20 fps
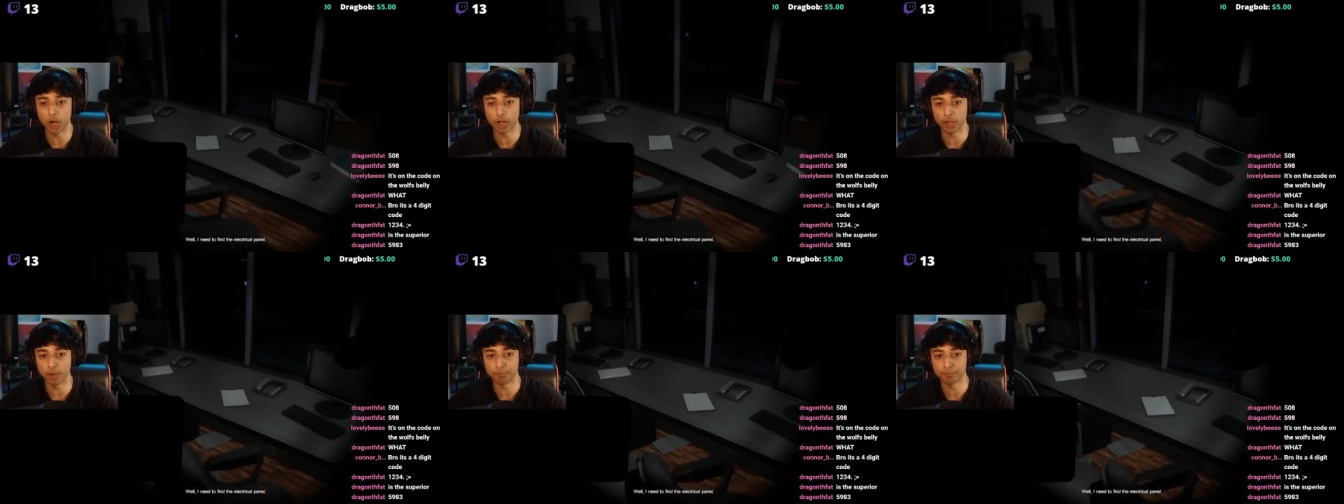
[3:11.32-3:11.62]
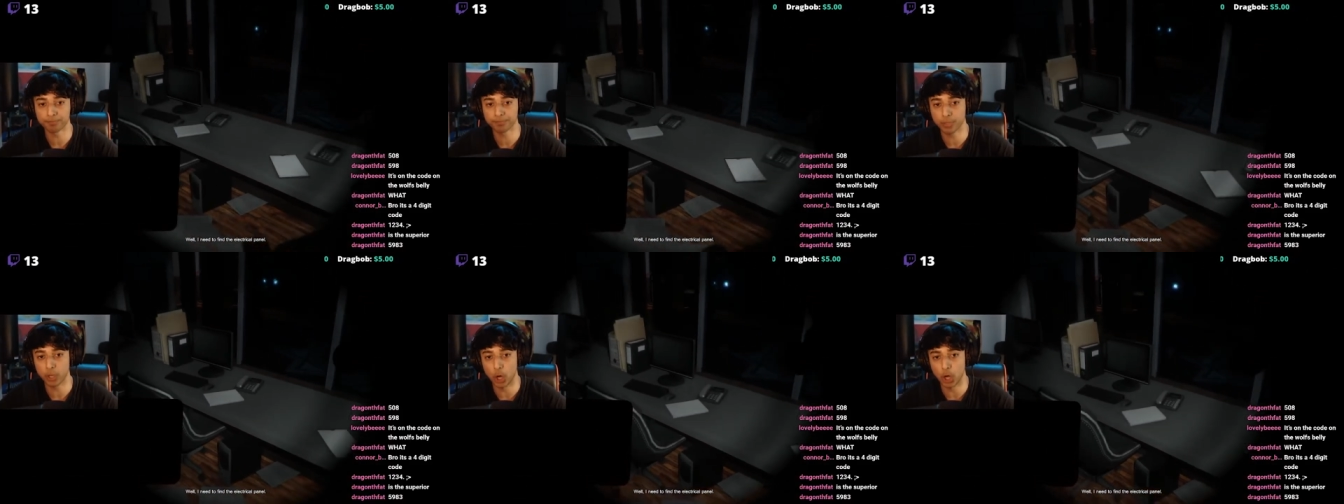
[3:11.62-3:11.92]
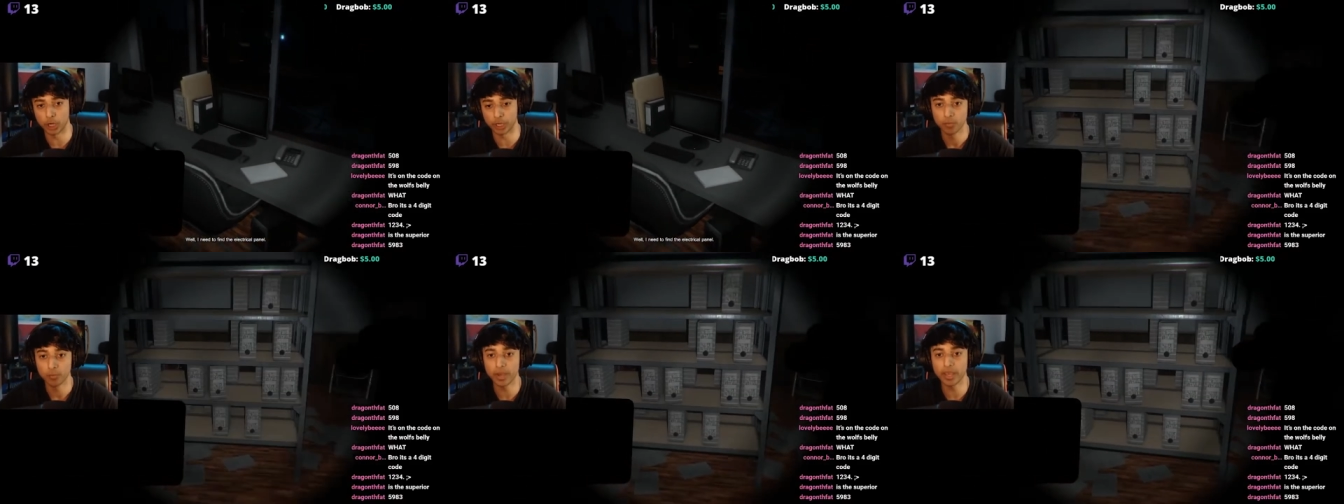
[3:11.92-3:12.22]
it! Got
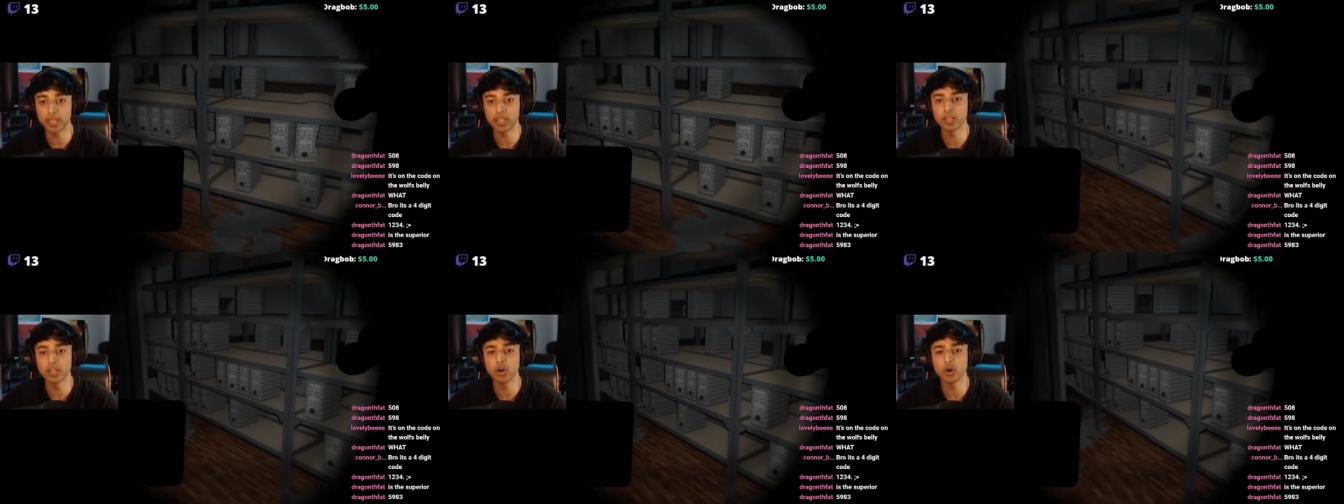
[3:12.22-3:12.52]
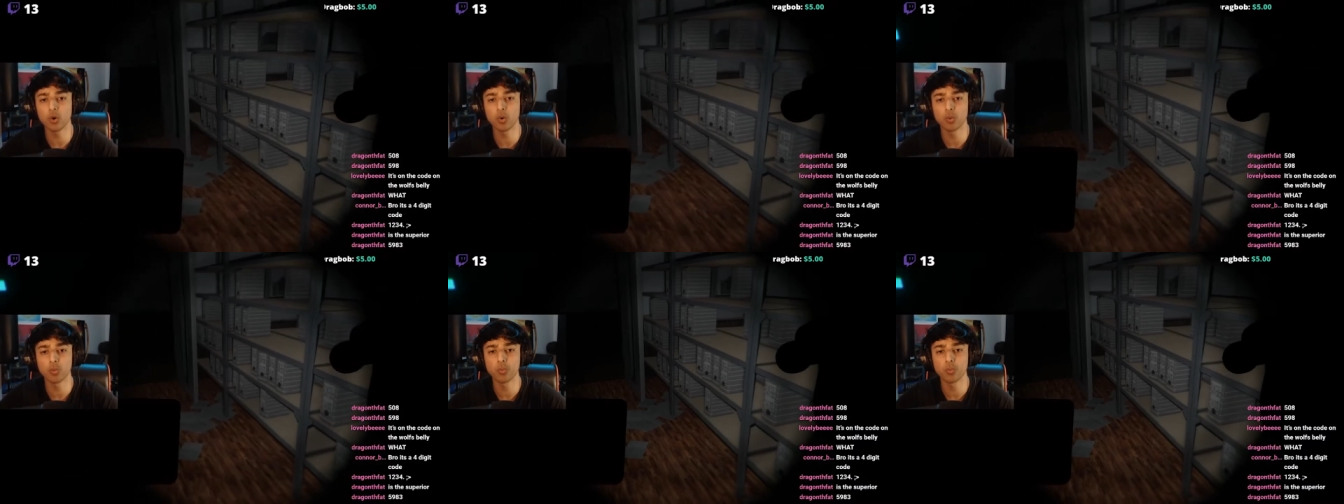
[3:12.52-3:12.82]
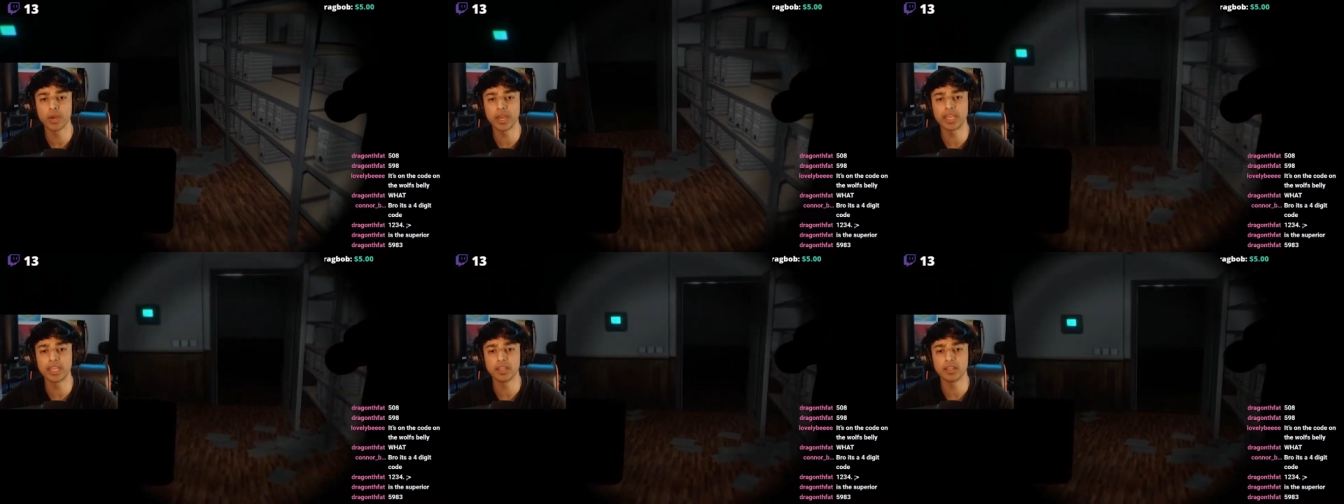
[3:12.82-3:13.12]
it! Wait, no!
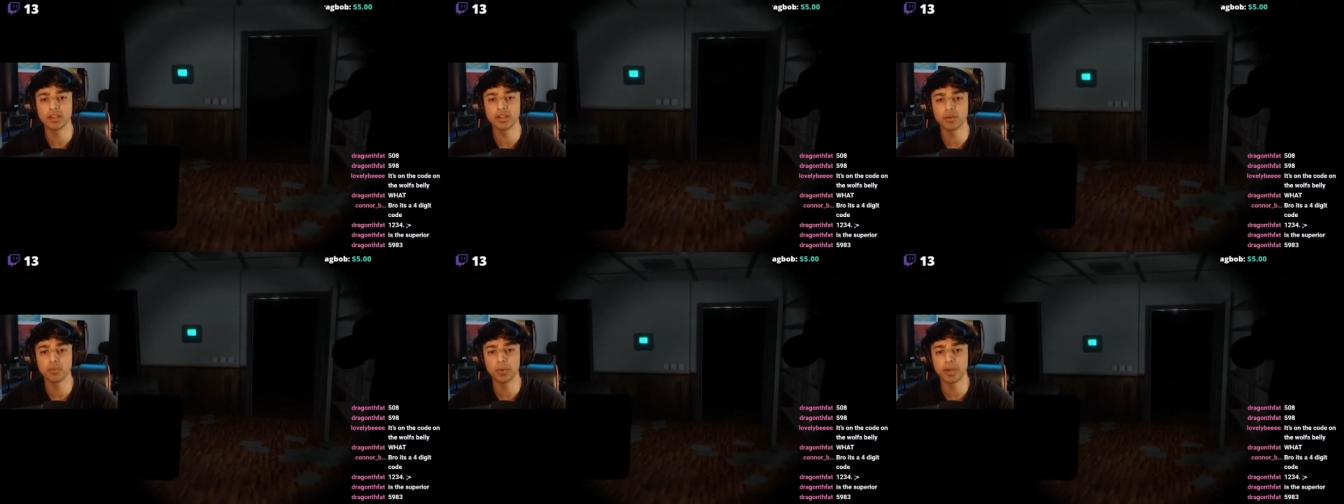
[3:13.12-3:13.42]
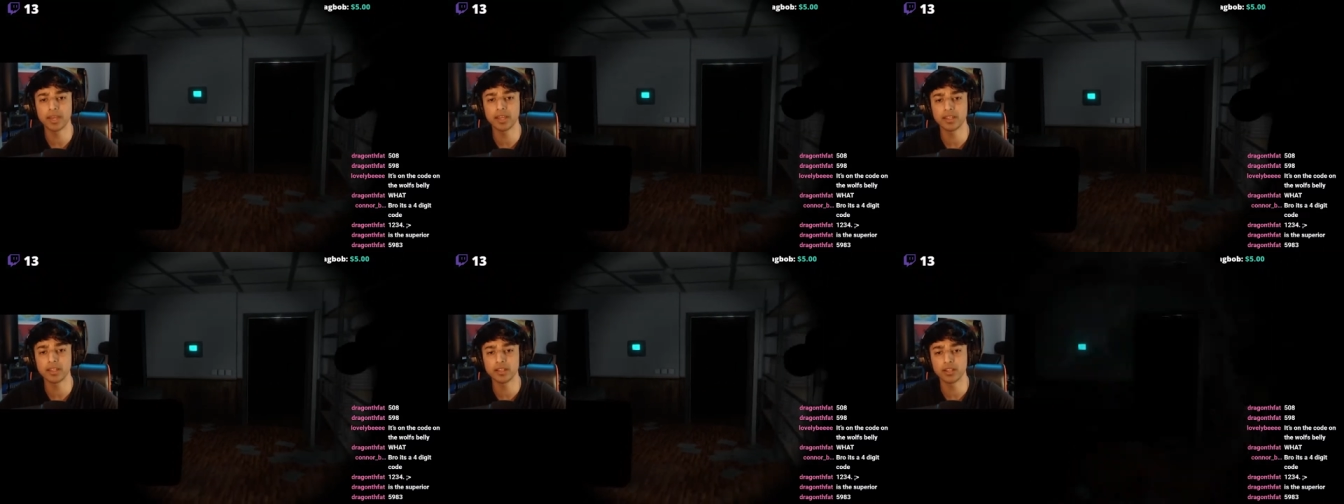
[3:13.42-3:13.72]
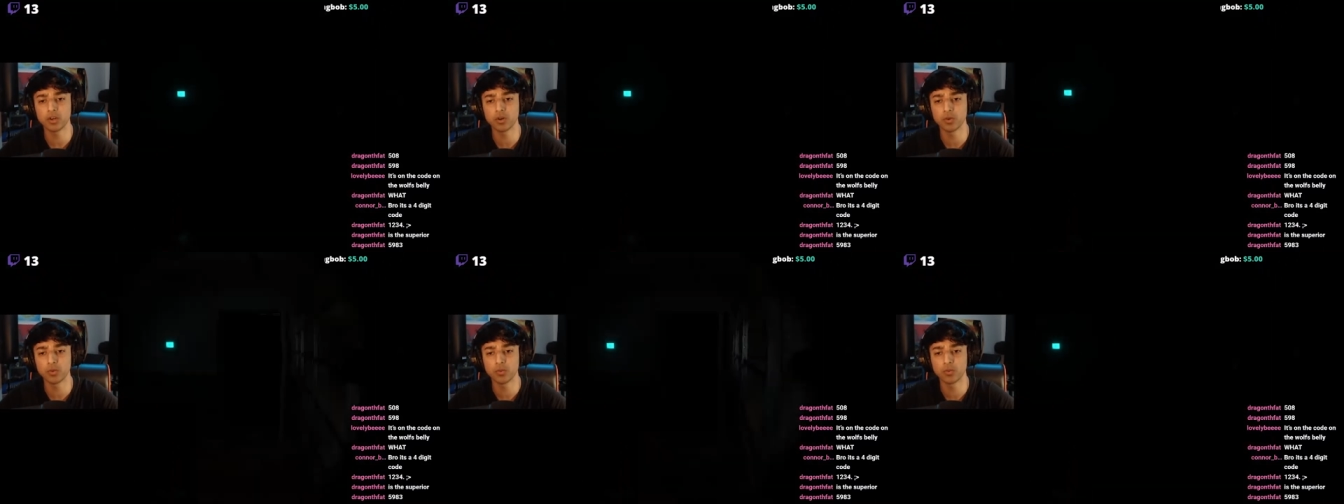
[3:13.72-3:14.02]
Wait! Wait,
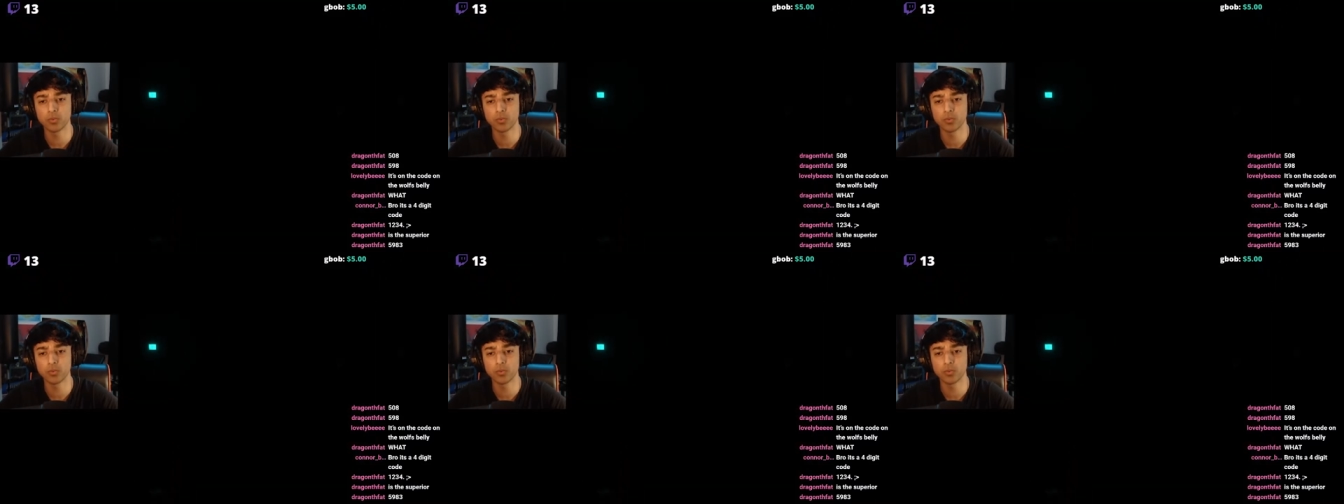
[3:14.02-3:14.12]
no!